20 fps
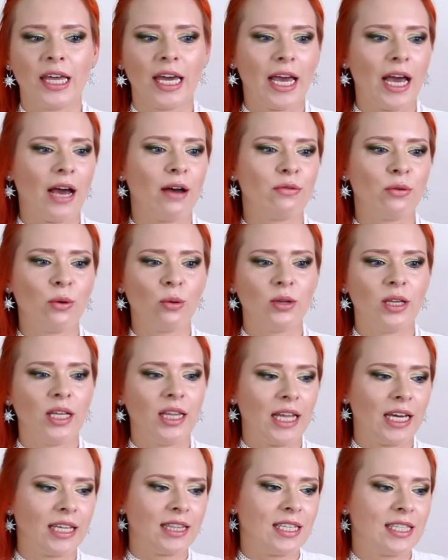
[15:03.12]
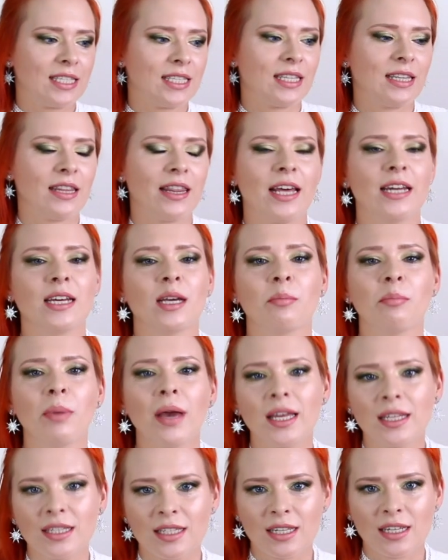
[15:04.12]
they have only like these synthetic
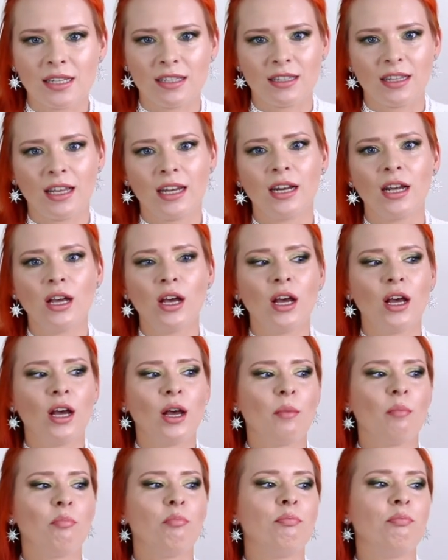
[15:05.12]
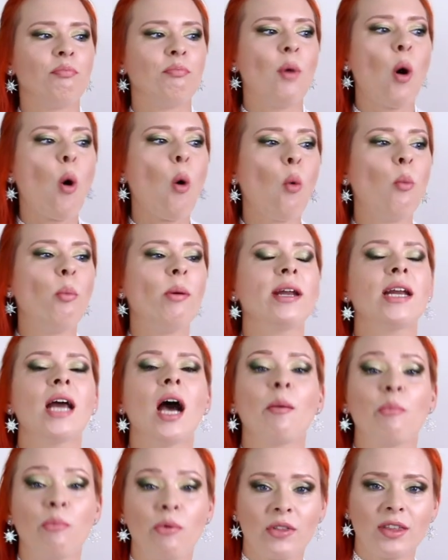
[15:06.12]
bases that open
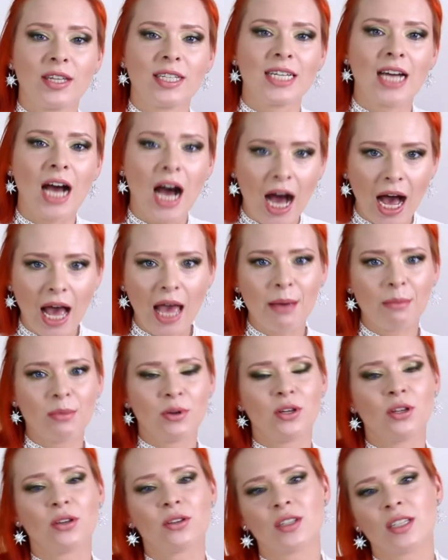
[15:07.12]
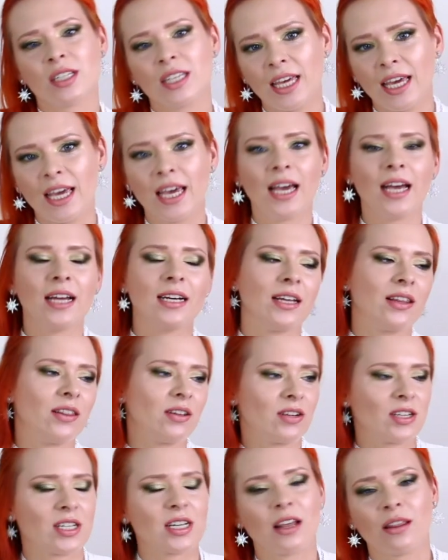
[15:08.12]
up with time on your skin and
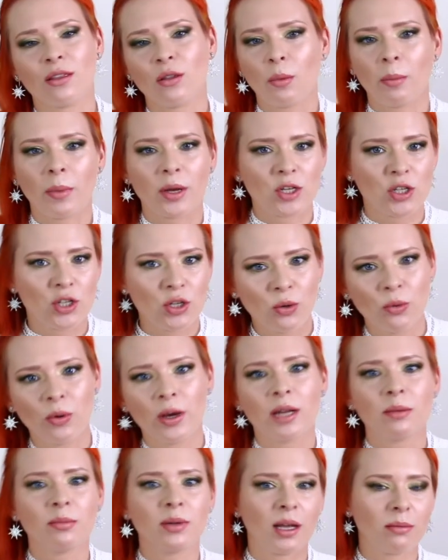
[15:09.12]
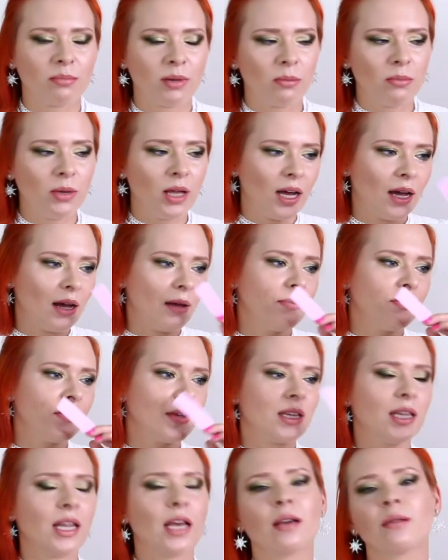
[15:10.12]
there's not much to it, blah blah blah.
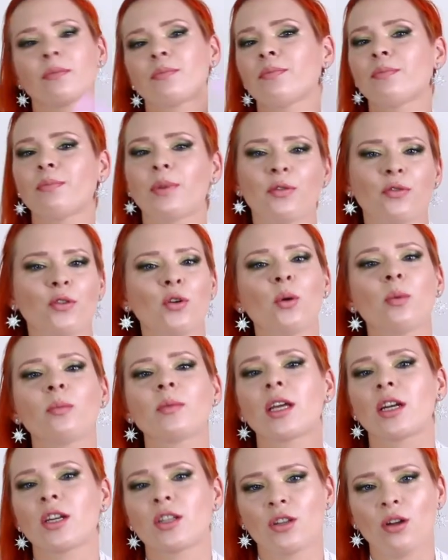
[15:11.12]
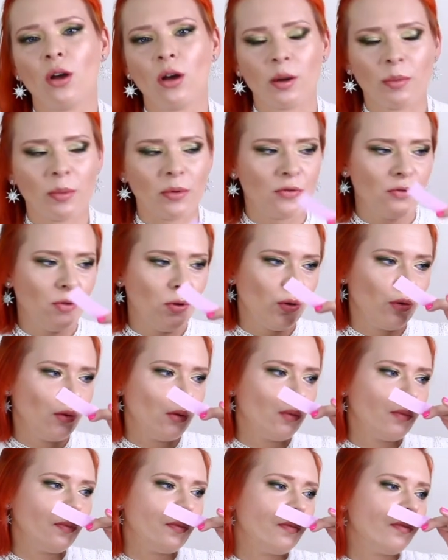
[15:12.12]
Like perfume that is not a
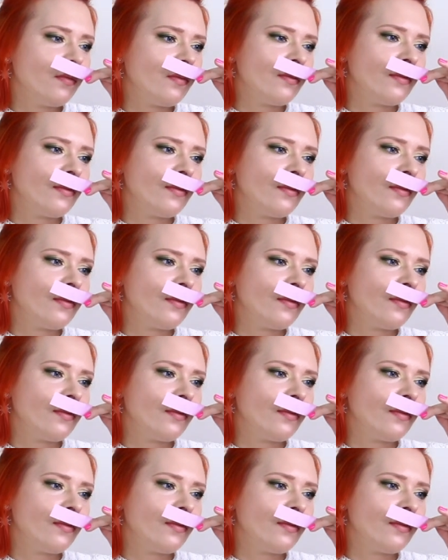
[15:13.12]
perfume.